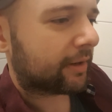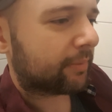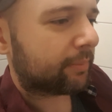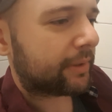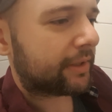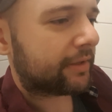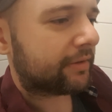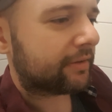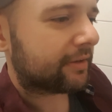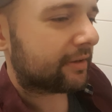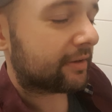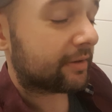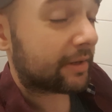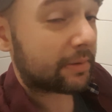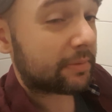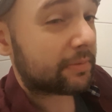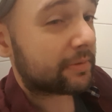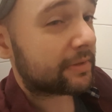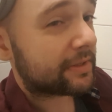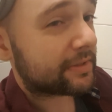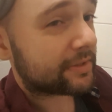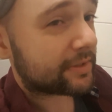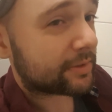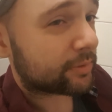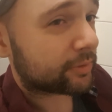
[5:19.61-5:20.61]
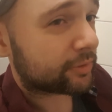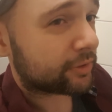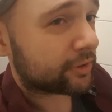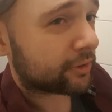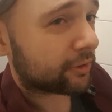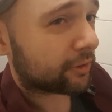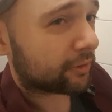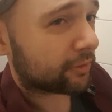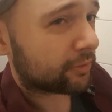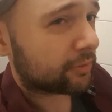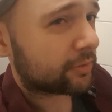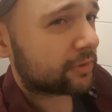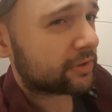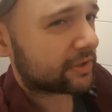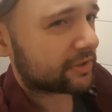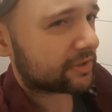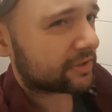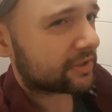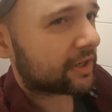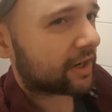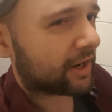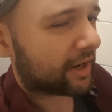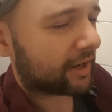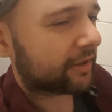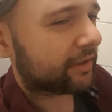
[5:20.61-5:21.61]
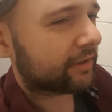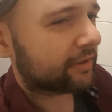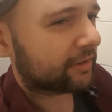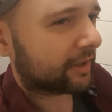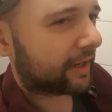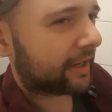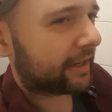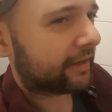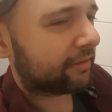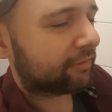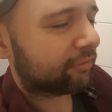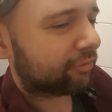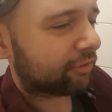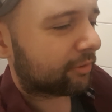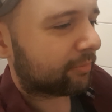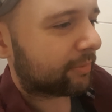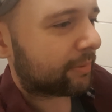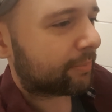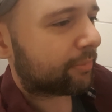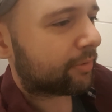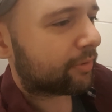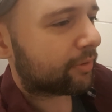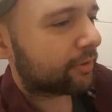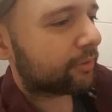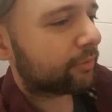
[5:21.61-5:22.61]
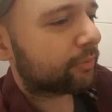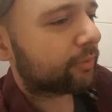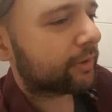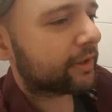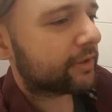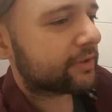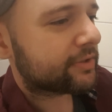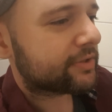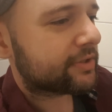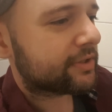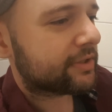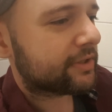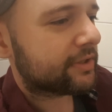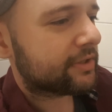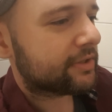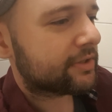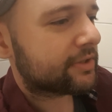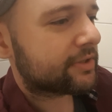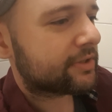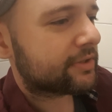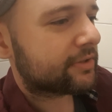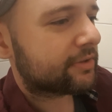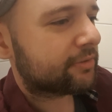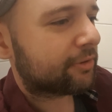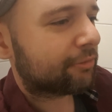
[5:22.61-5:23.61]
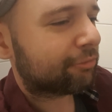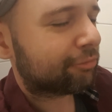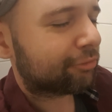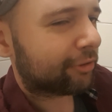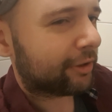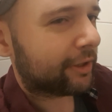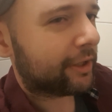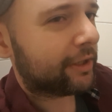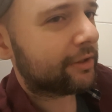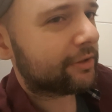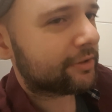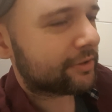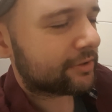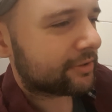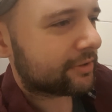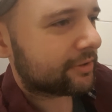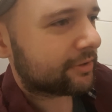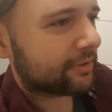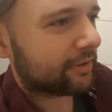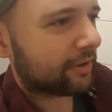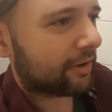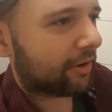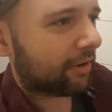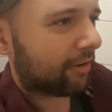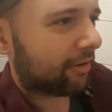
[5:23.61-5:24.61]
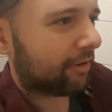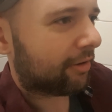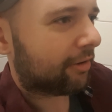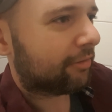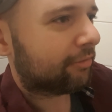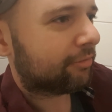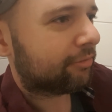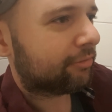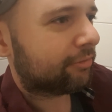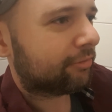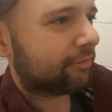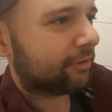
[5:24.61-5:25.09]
I mean, th and this is her, she's kind of getting from a point where she's afraid of